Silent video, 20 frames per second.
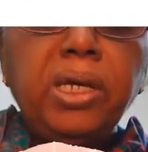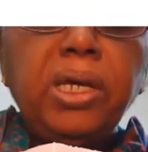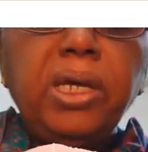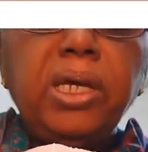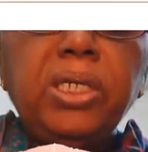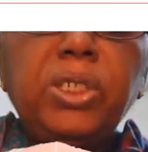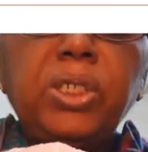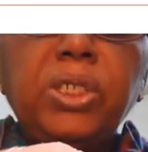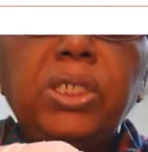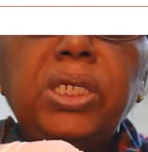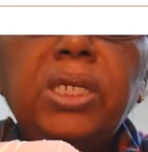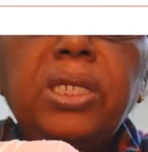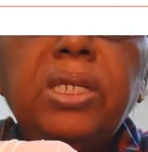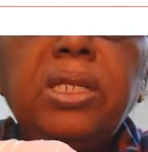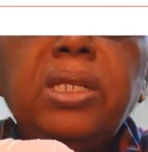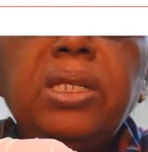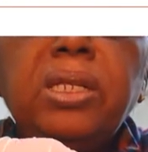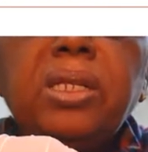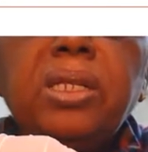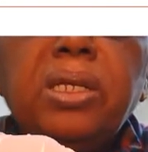
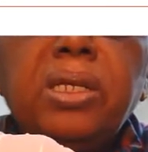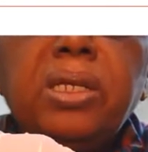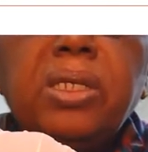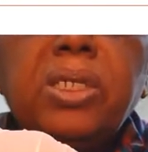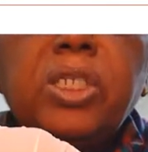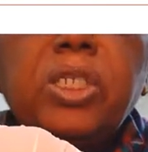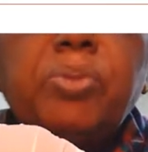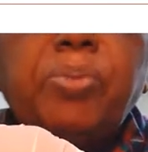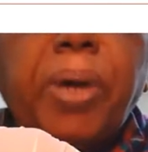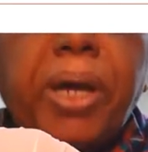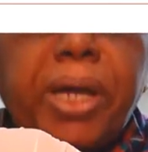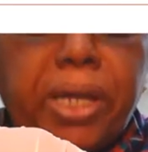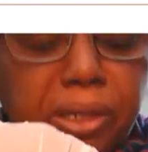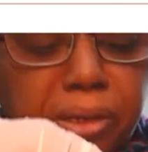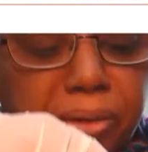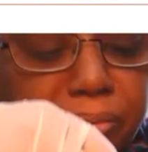ischial spine.